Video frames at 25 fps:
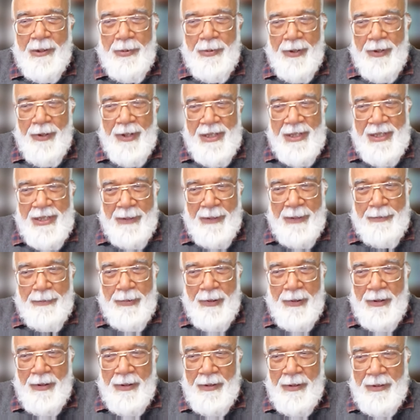
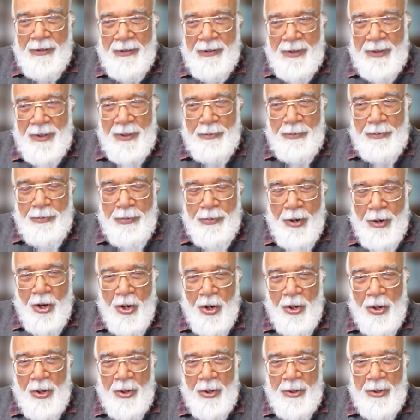principles,
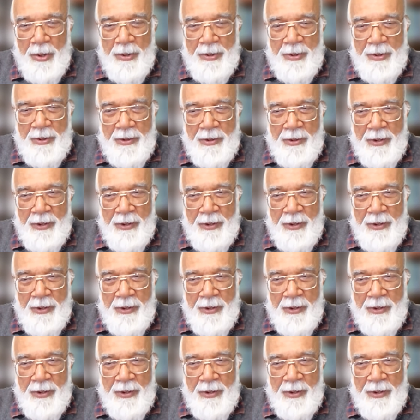pause,